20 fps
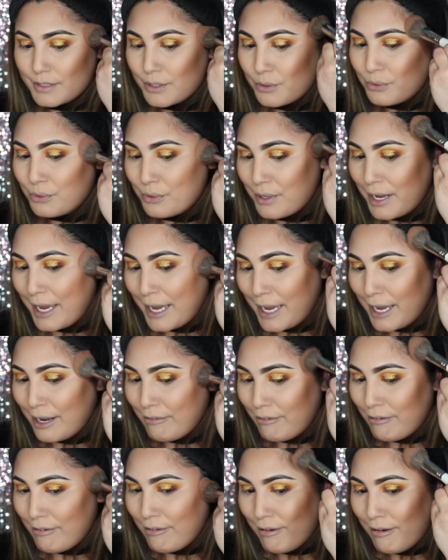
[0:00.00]
Oh, hey
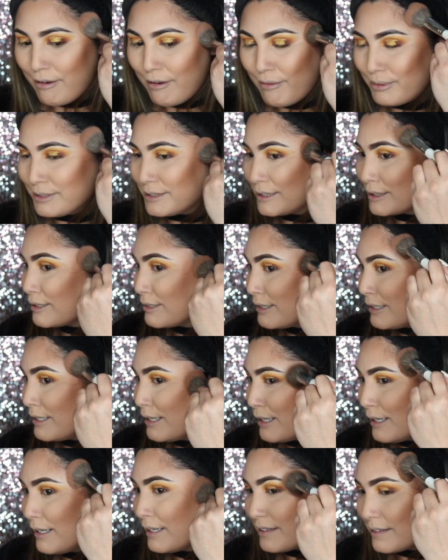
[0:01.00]
girl, what's
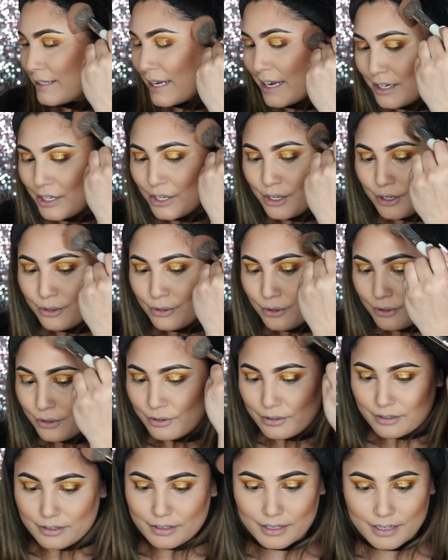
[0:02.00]
good? Thank
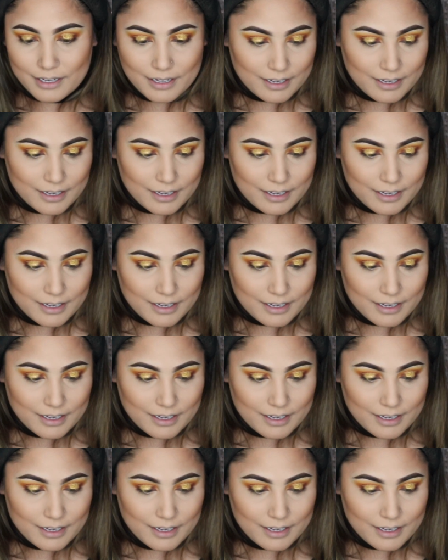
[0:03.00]
you.